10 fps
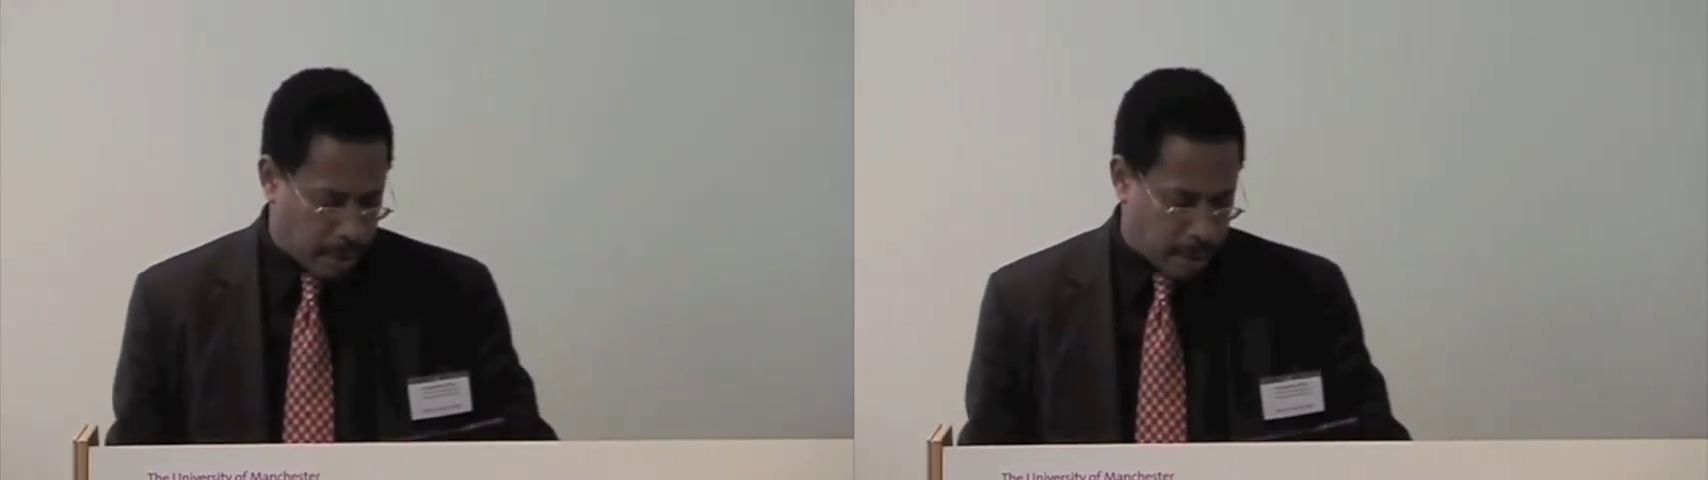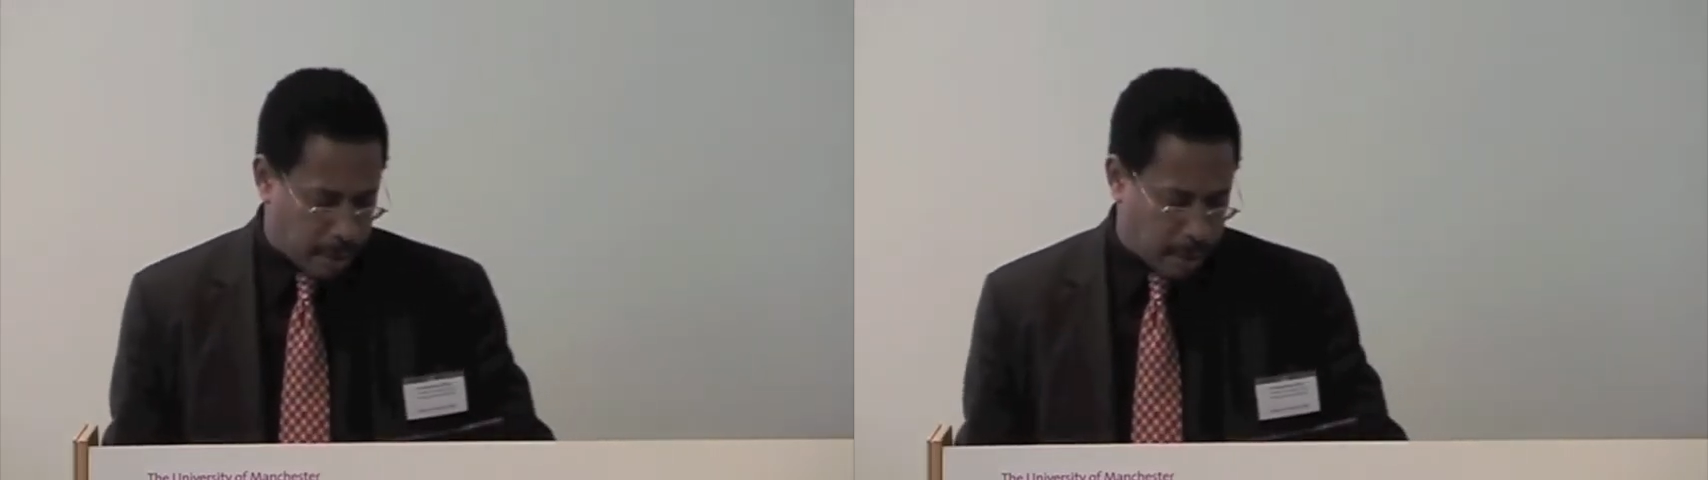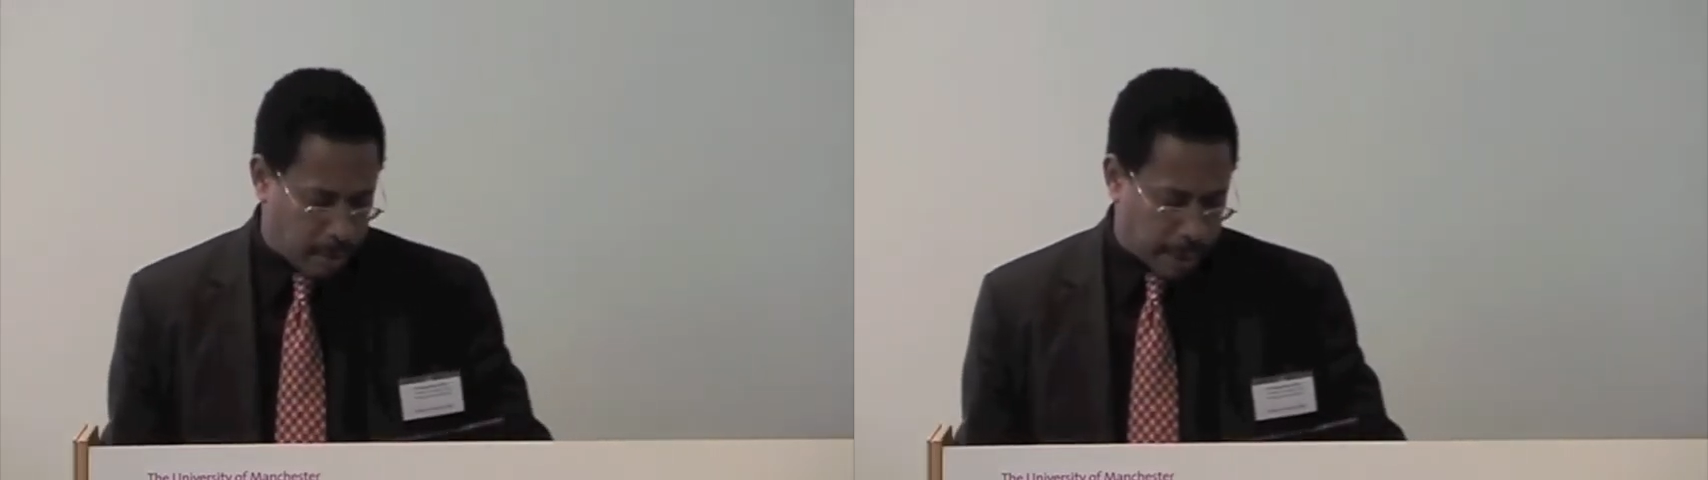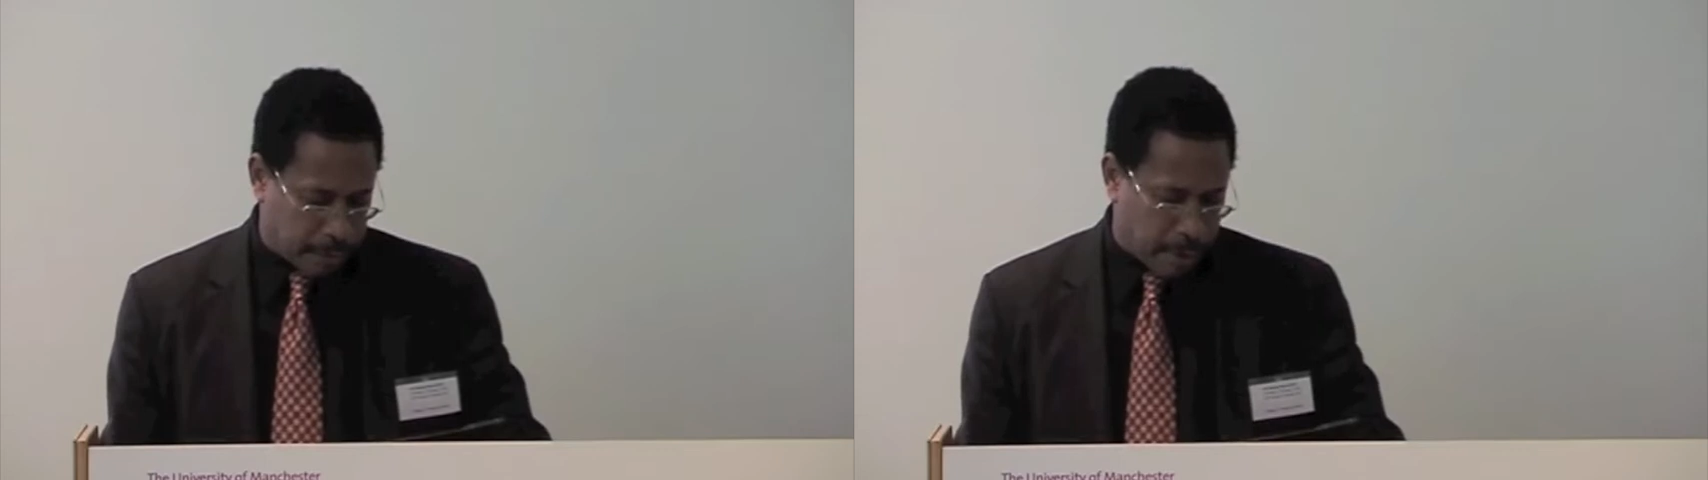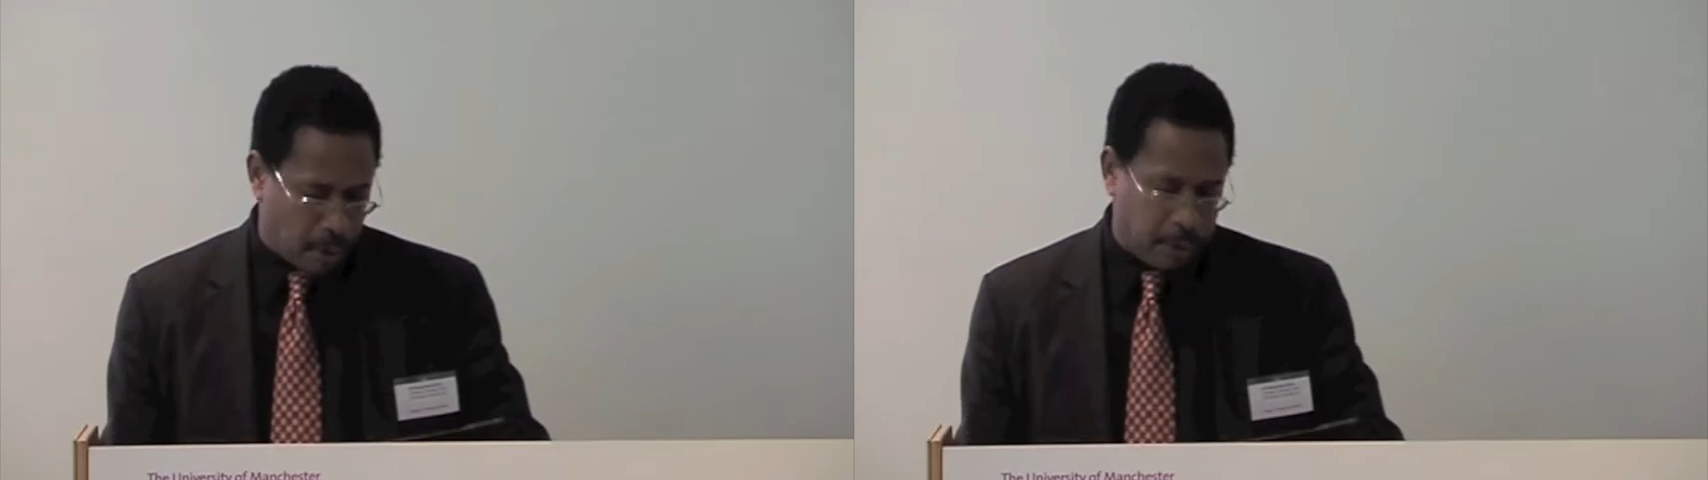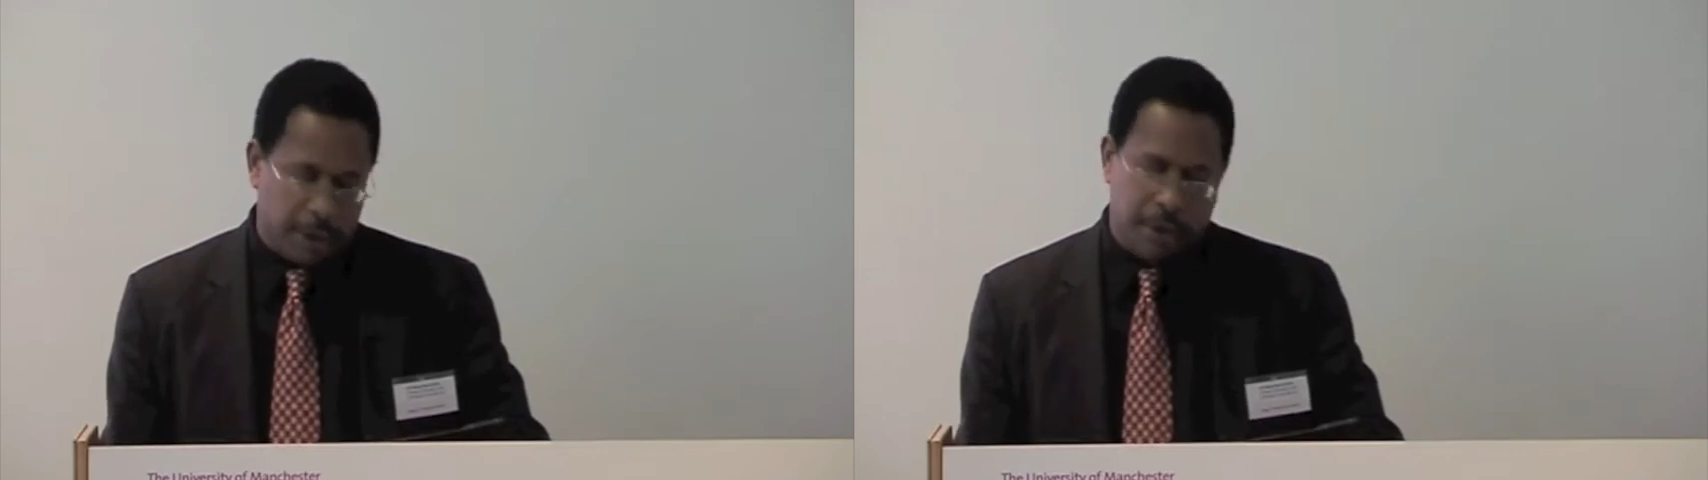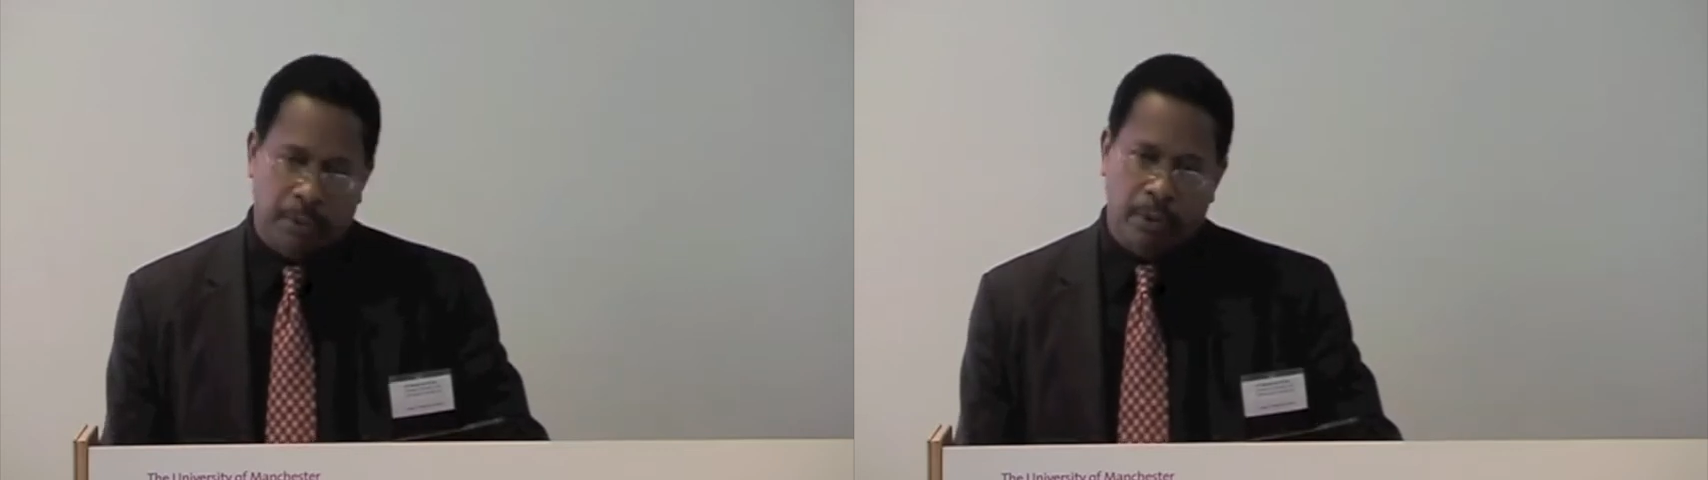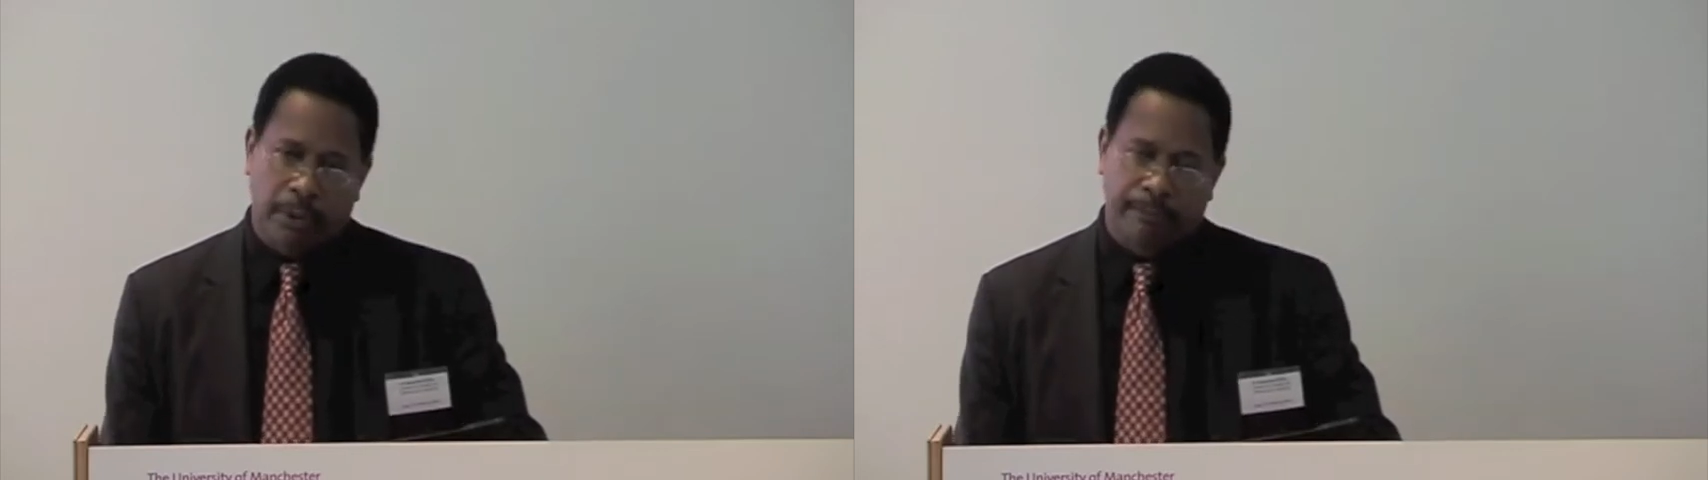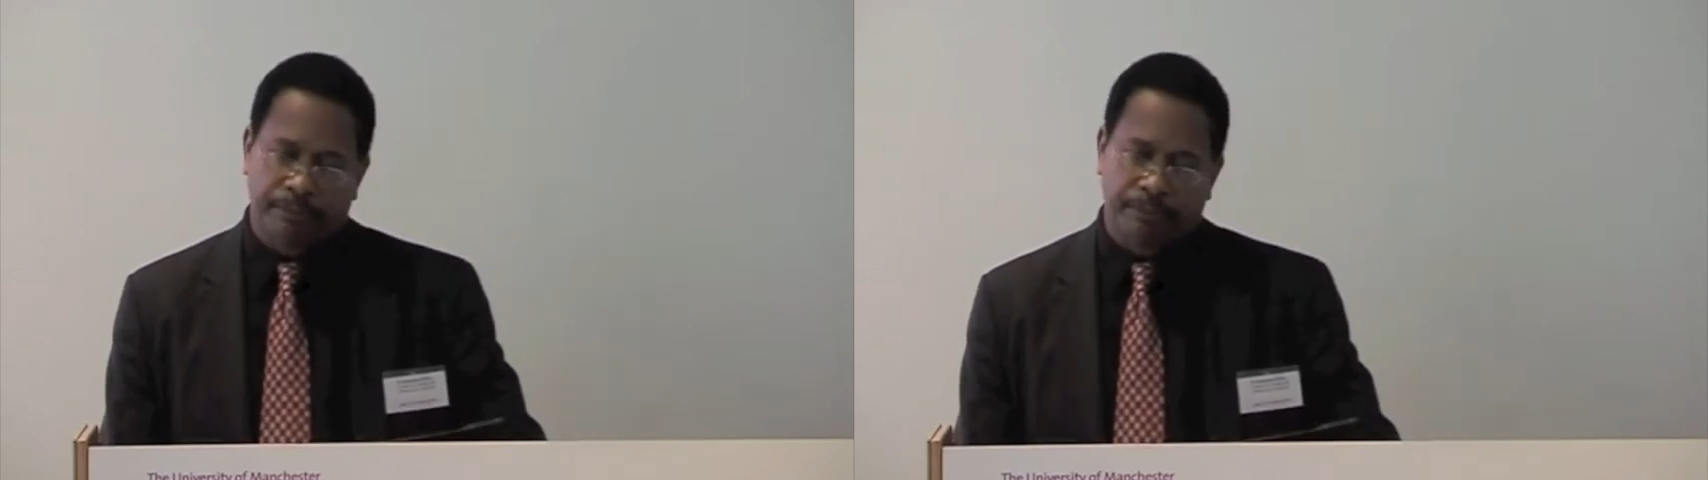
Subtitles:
the great polar explorer